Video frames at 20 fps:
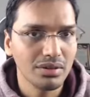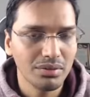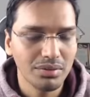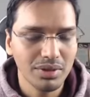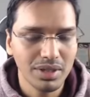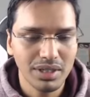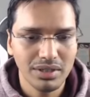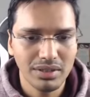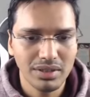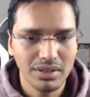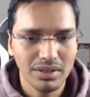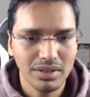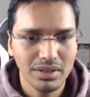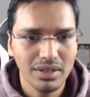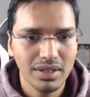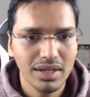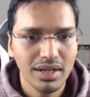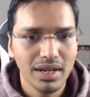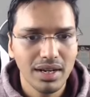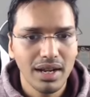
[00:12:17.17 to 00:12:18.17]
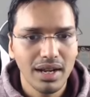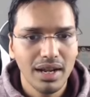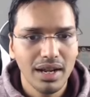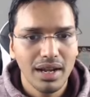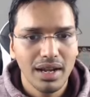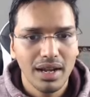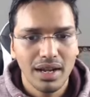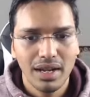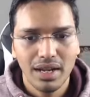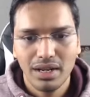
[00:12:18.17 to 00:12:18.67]
white here.
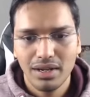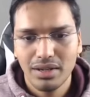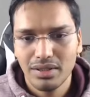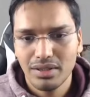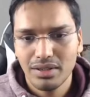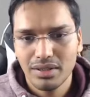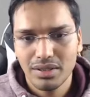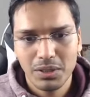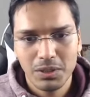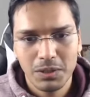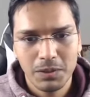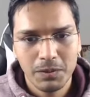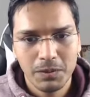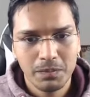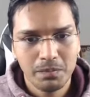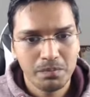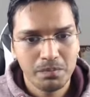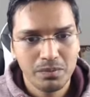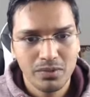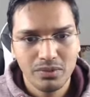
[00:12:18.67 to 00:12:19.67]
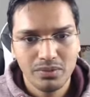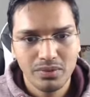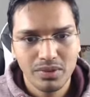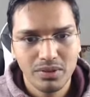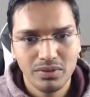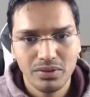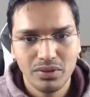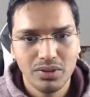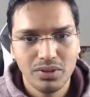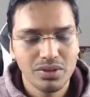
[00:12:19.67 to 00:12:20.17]
And
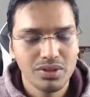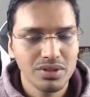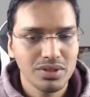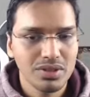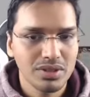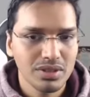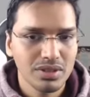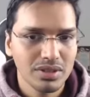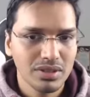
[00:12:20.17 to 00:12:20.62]
of course,